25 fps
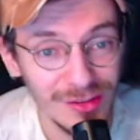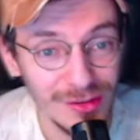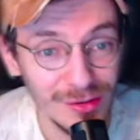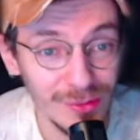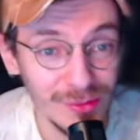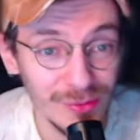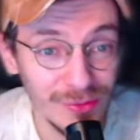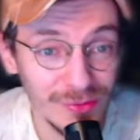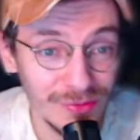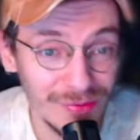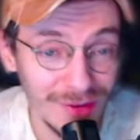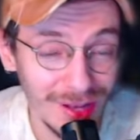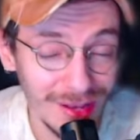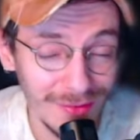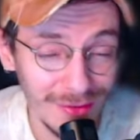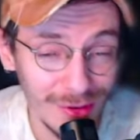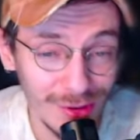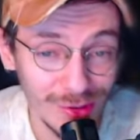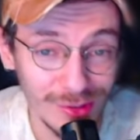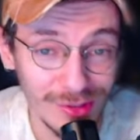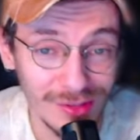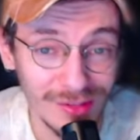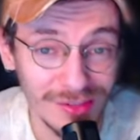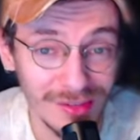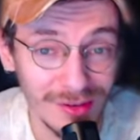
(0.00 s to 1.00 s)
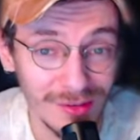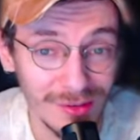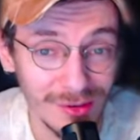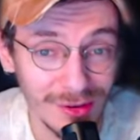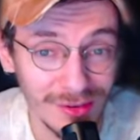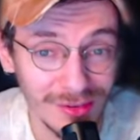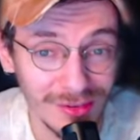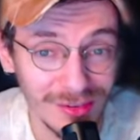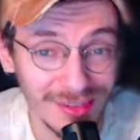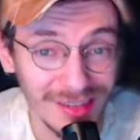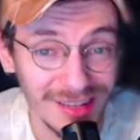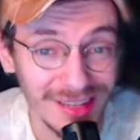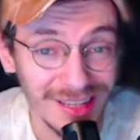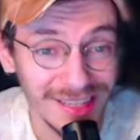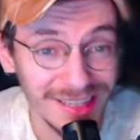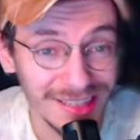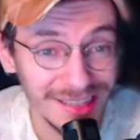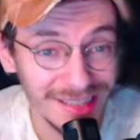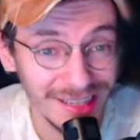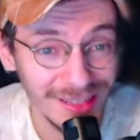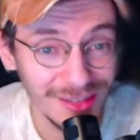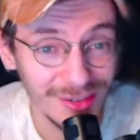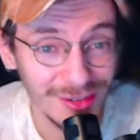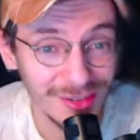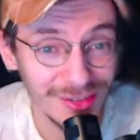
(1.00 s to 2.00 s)
to 500, 700,
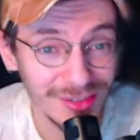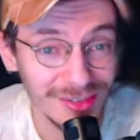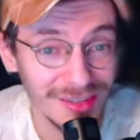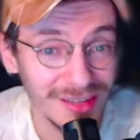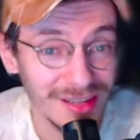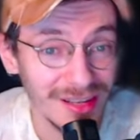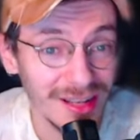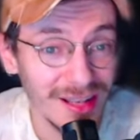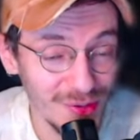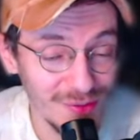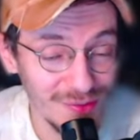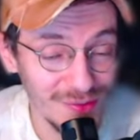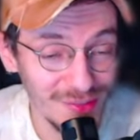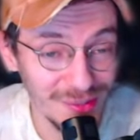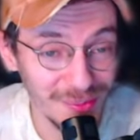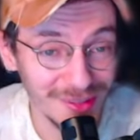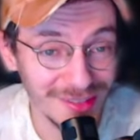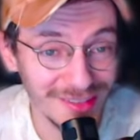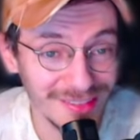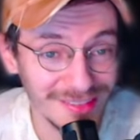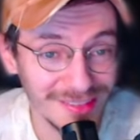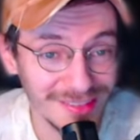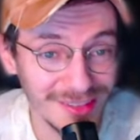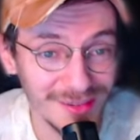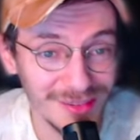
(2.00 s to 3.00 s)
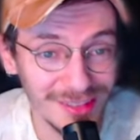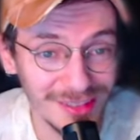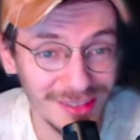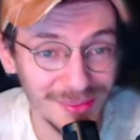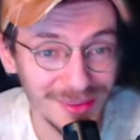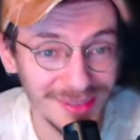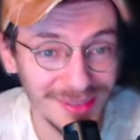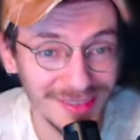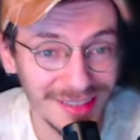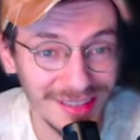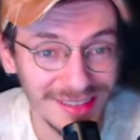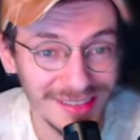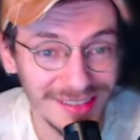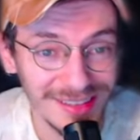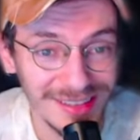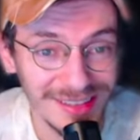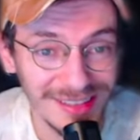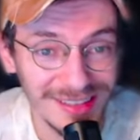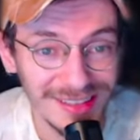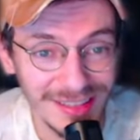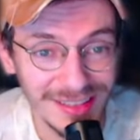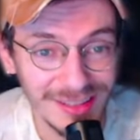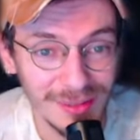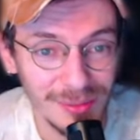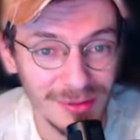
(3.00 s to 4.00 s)
900, 50%, 70%,
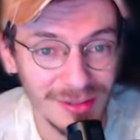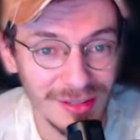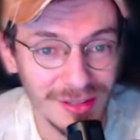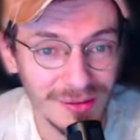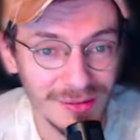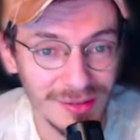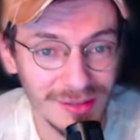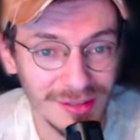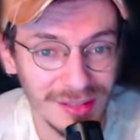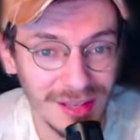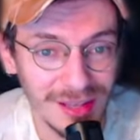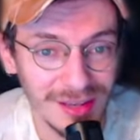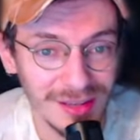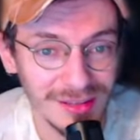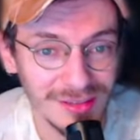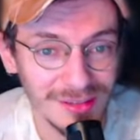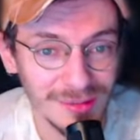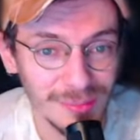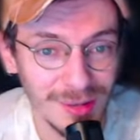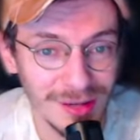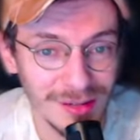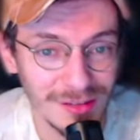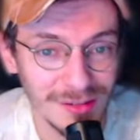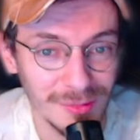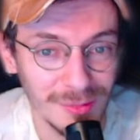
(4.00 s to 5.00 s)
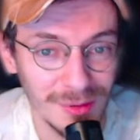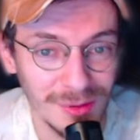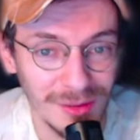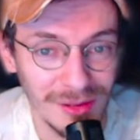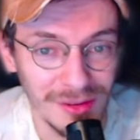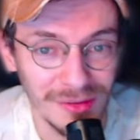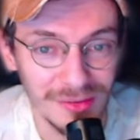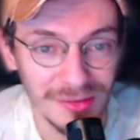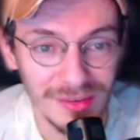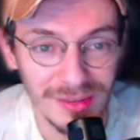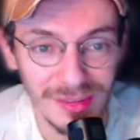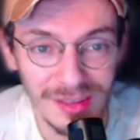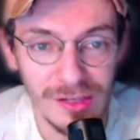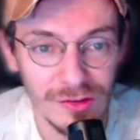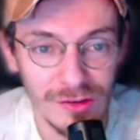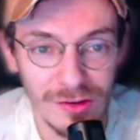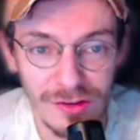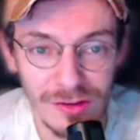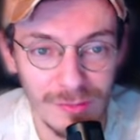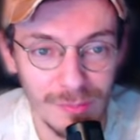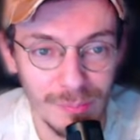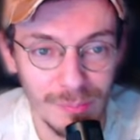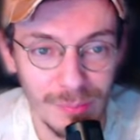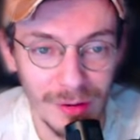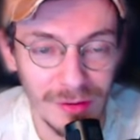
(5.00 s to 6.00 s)
90% of the target's maximum health. They
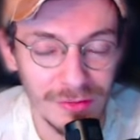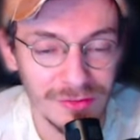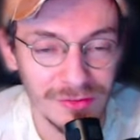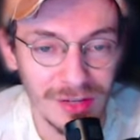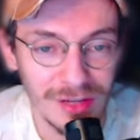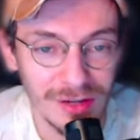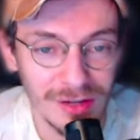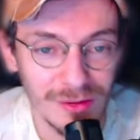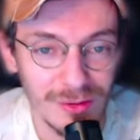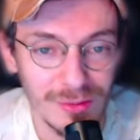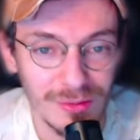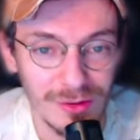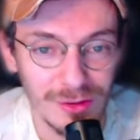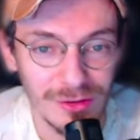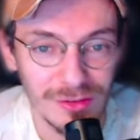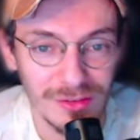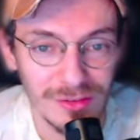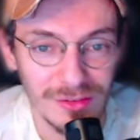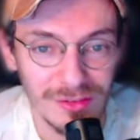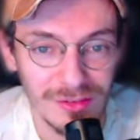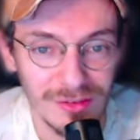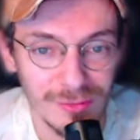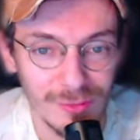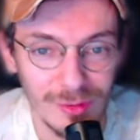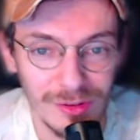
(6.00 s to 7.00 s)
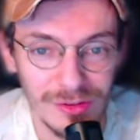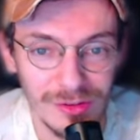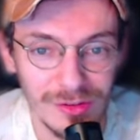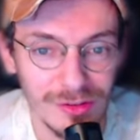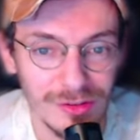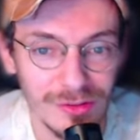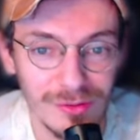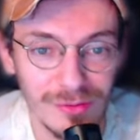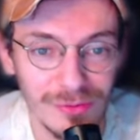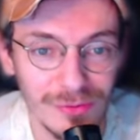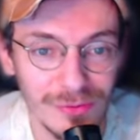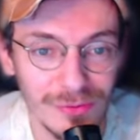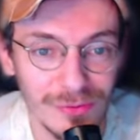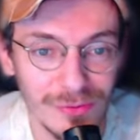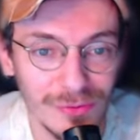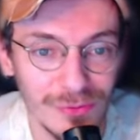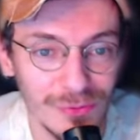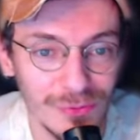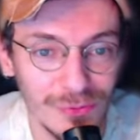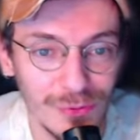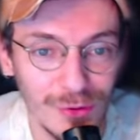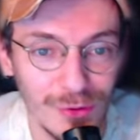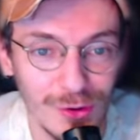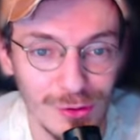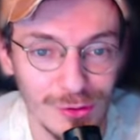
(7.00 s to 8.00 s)
just buffed Necrophos, which is
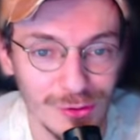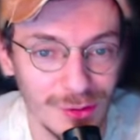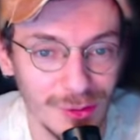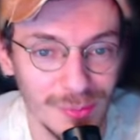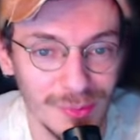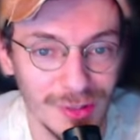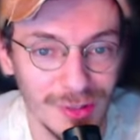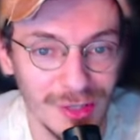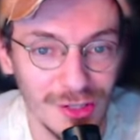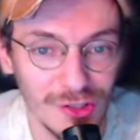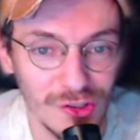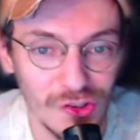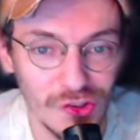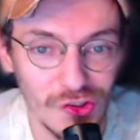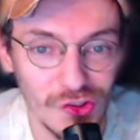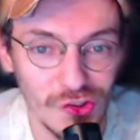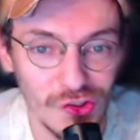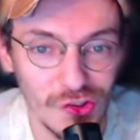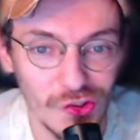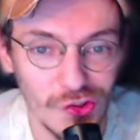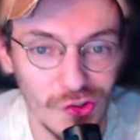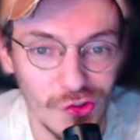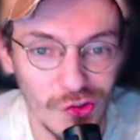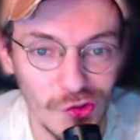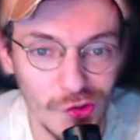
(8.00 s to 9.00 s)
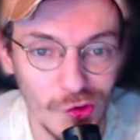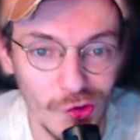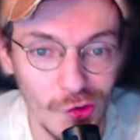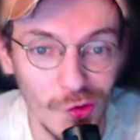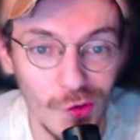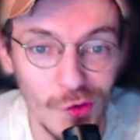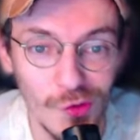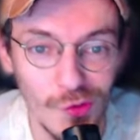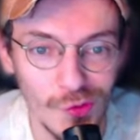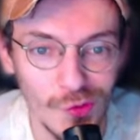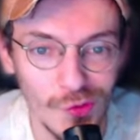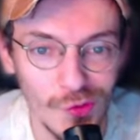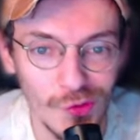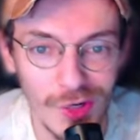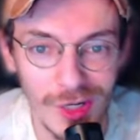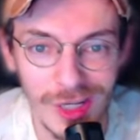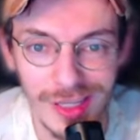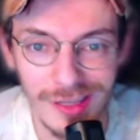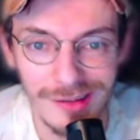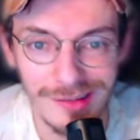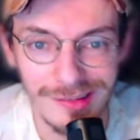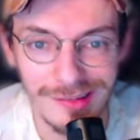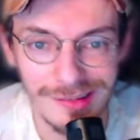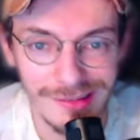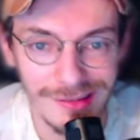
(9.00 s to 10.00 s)
fucked up. It is so
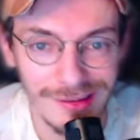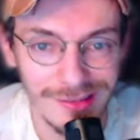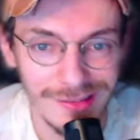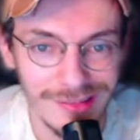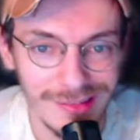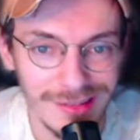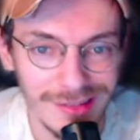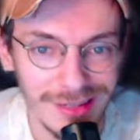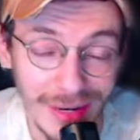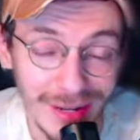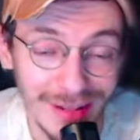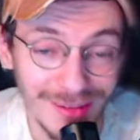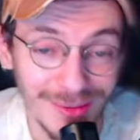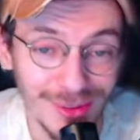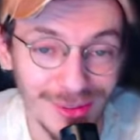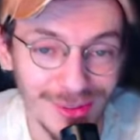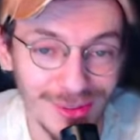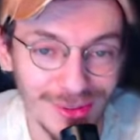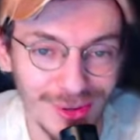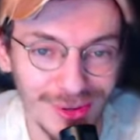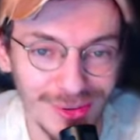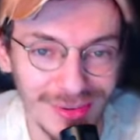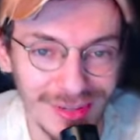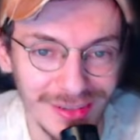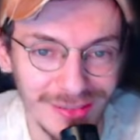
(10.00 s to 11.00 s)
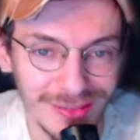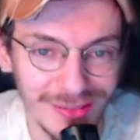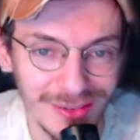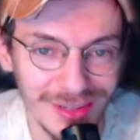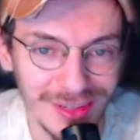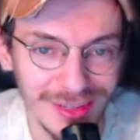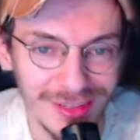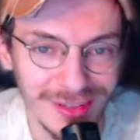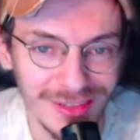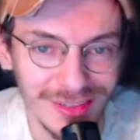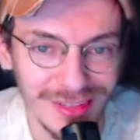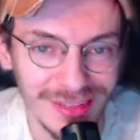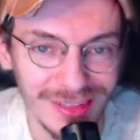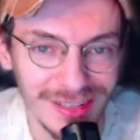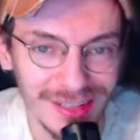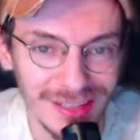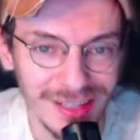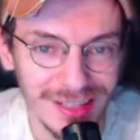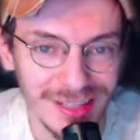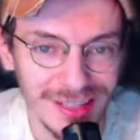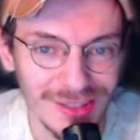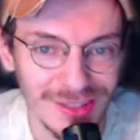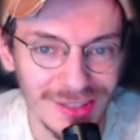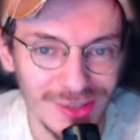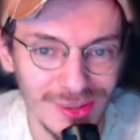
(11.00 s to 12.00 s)
fucking good now. And it was already really good.
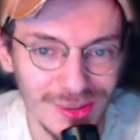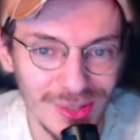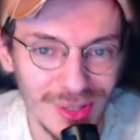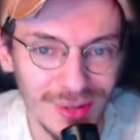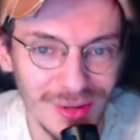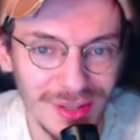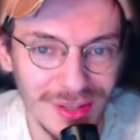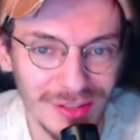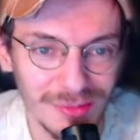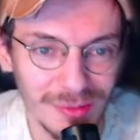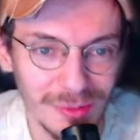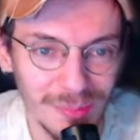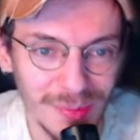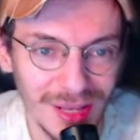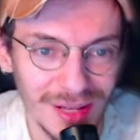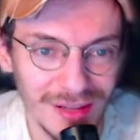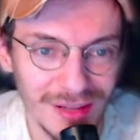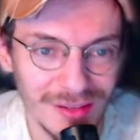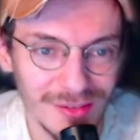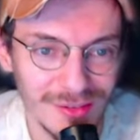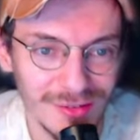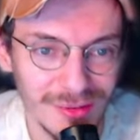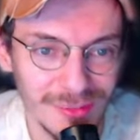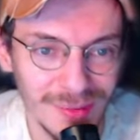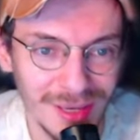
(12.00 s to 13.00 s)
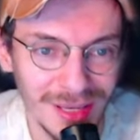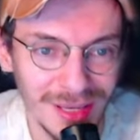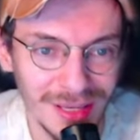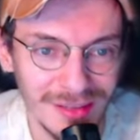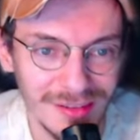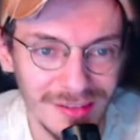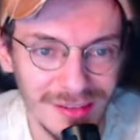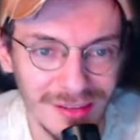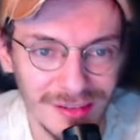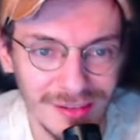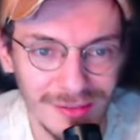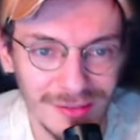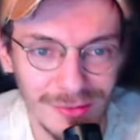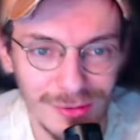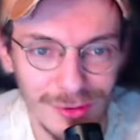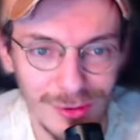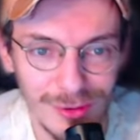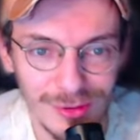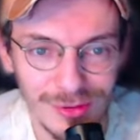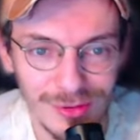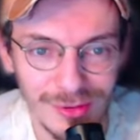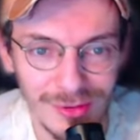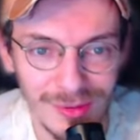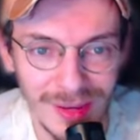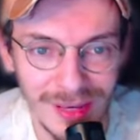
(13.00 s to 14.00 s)
Cooldown has been balanced from
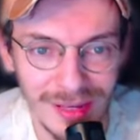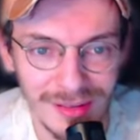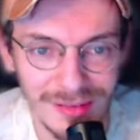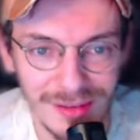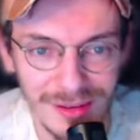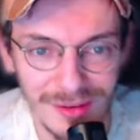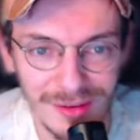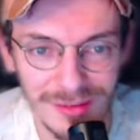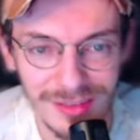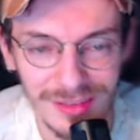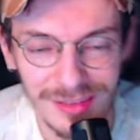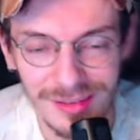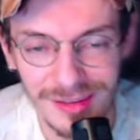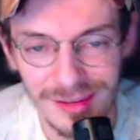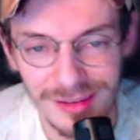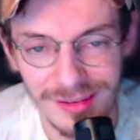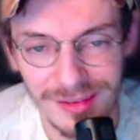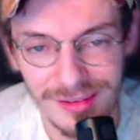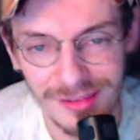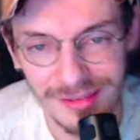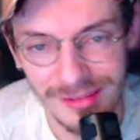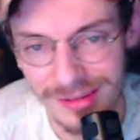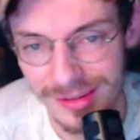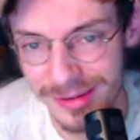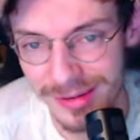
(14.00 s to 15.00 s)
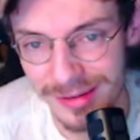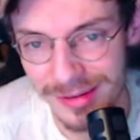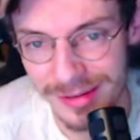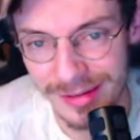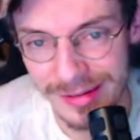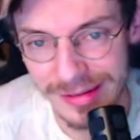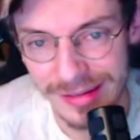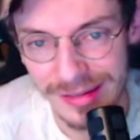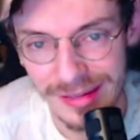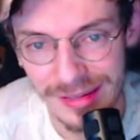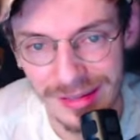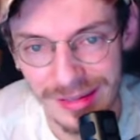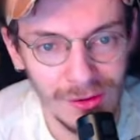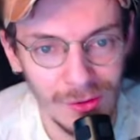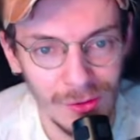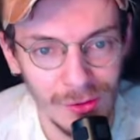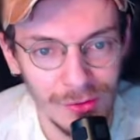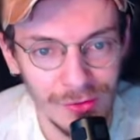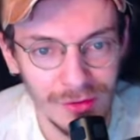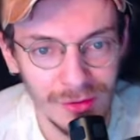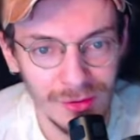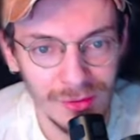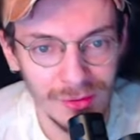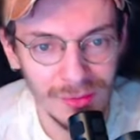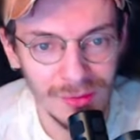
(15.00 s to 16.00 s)
864 to 876. Good.
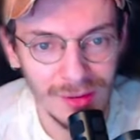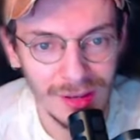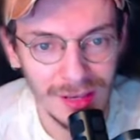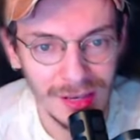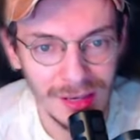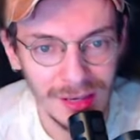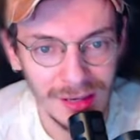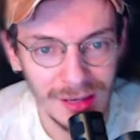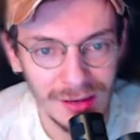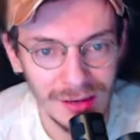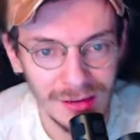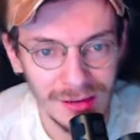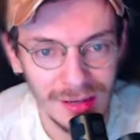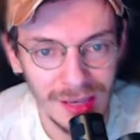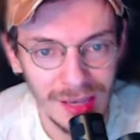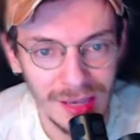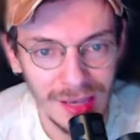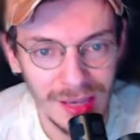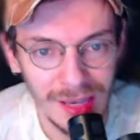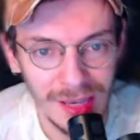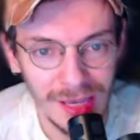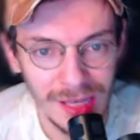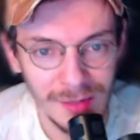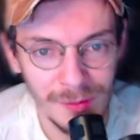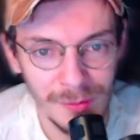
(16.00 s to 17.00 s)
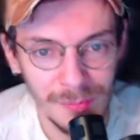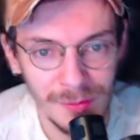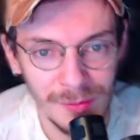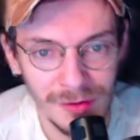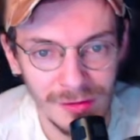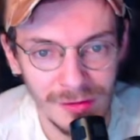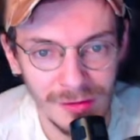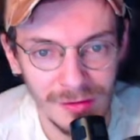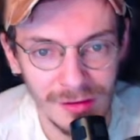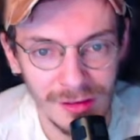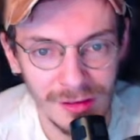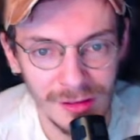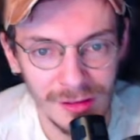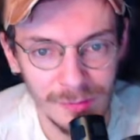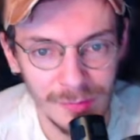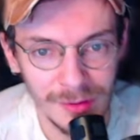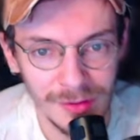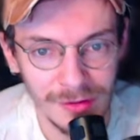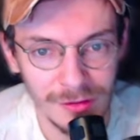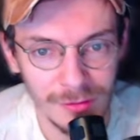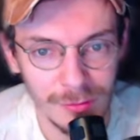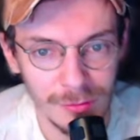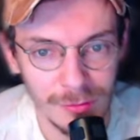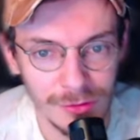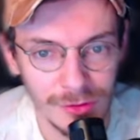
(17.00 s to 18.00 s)
Also, enemy pieces killed by
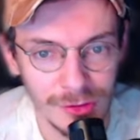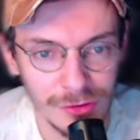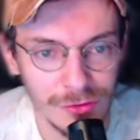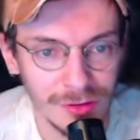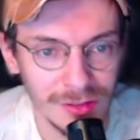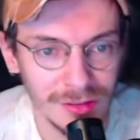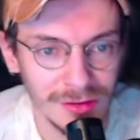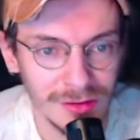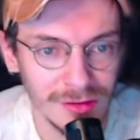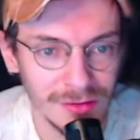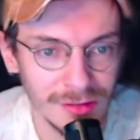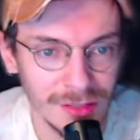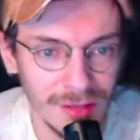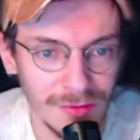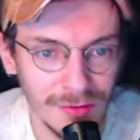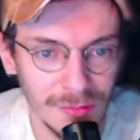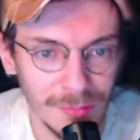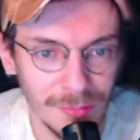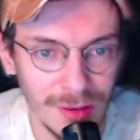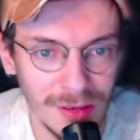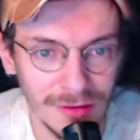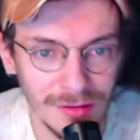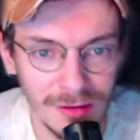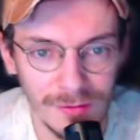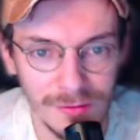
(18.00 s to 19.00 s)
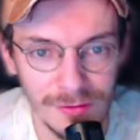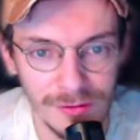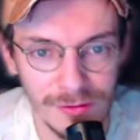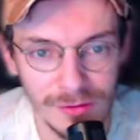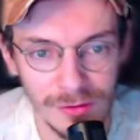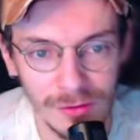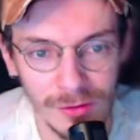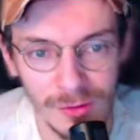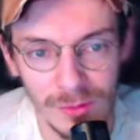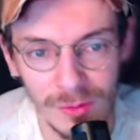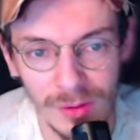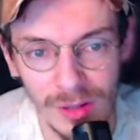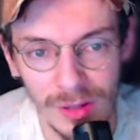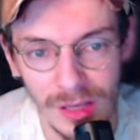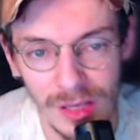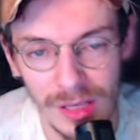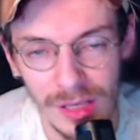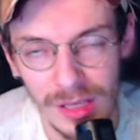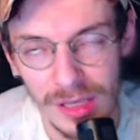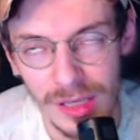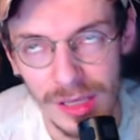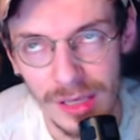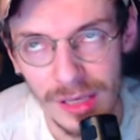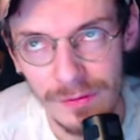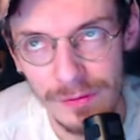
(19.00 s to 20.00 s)
this will not trigger the death passives. So
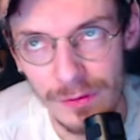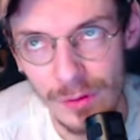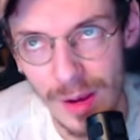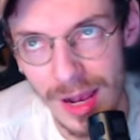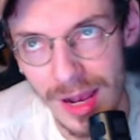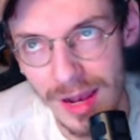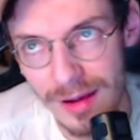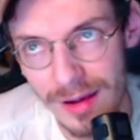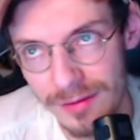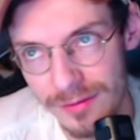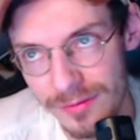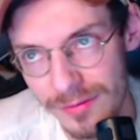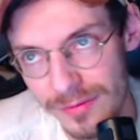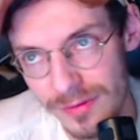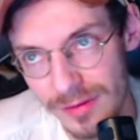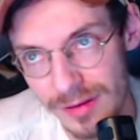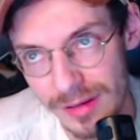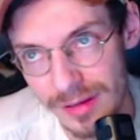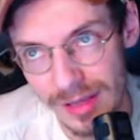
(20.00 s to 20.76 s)
if you have